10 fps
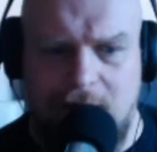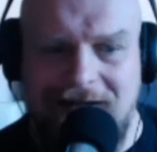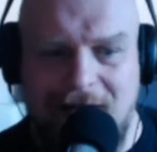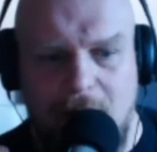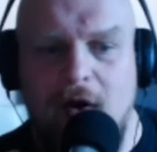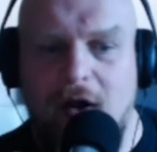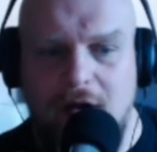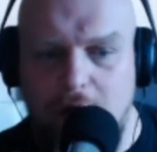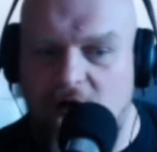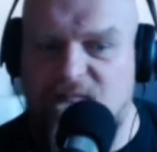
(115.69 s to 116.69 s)
we got a
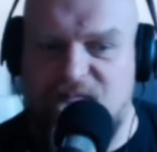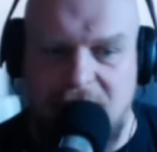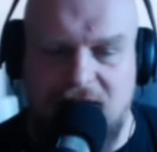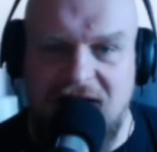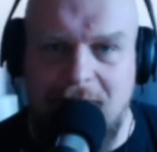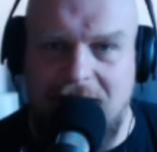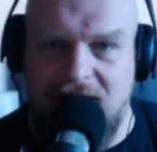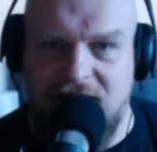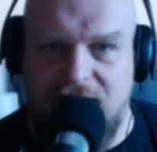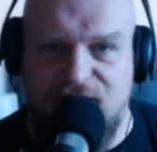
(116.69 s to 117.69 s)
lot of people
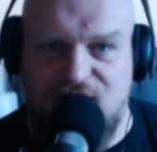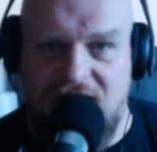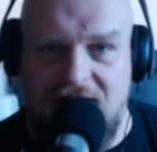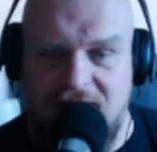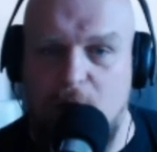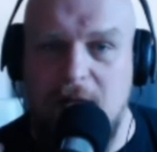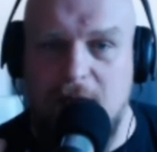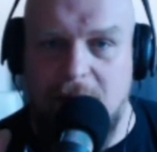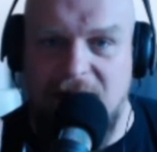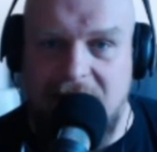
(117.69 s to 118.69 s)
emailing in saying that we
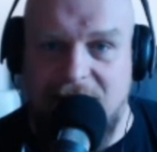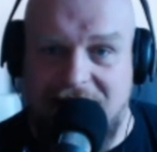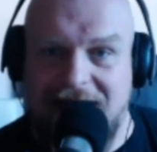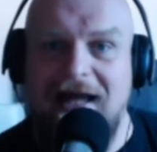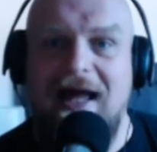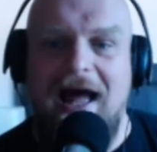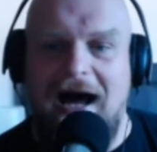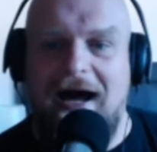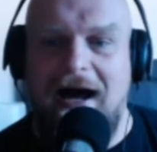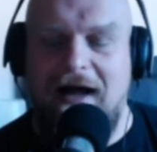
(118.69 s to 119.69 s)
were maybe
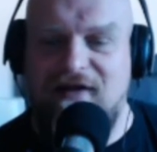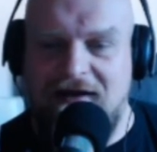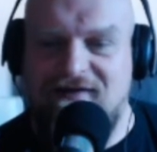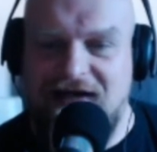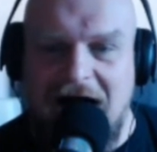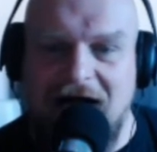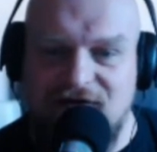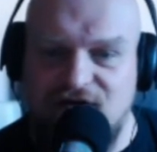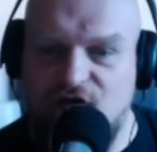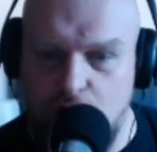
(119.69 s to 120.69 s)
a
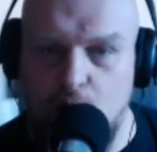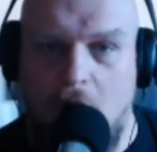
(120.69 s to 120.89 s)
tad too